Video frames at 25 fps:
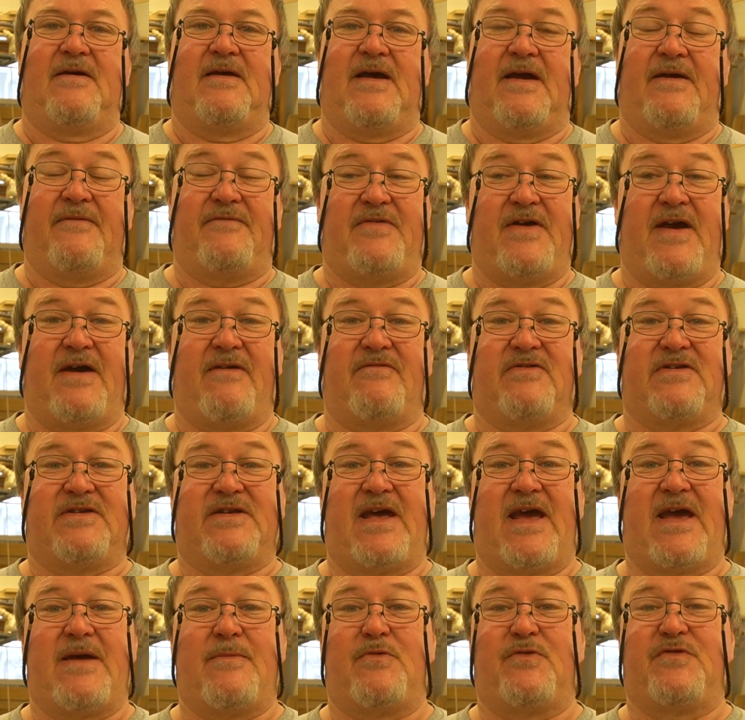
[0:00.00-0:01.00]
If you have a
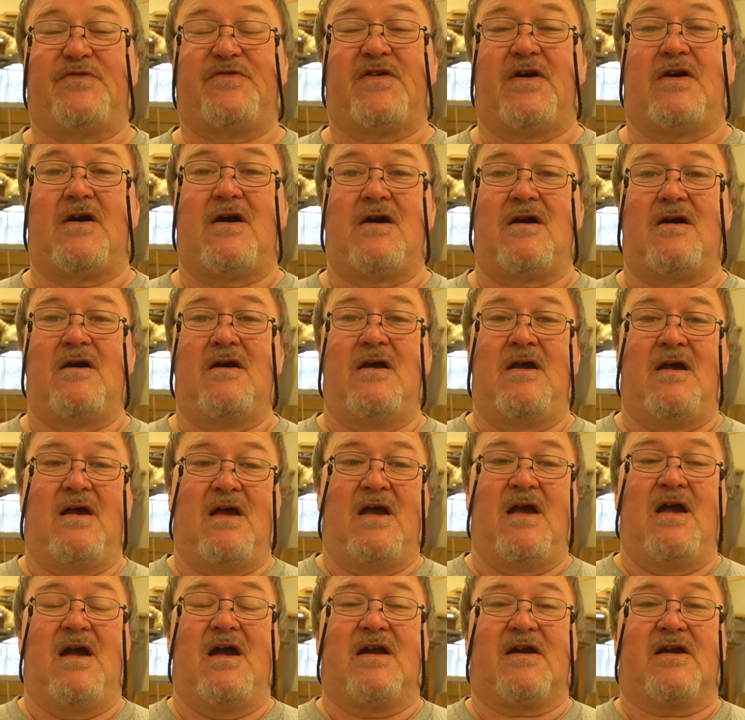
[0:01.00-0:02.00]
table saw,
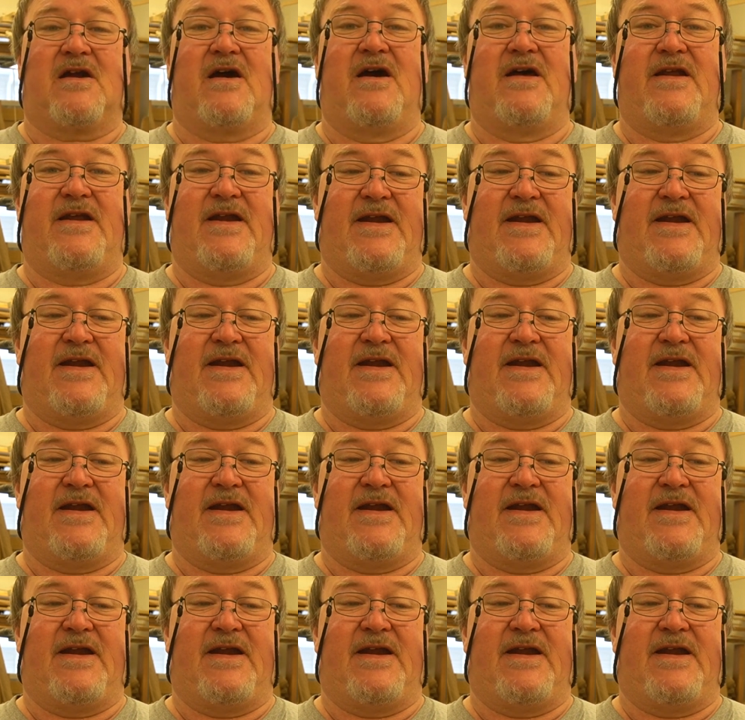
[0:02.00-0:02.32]
cut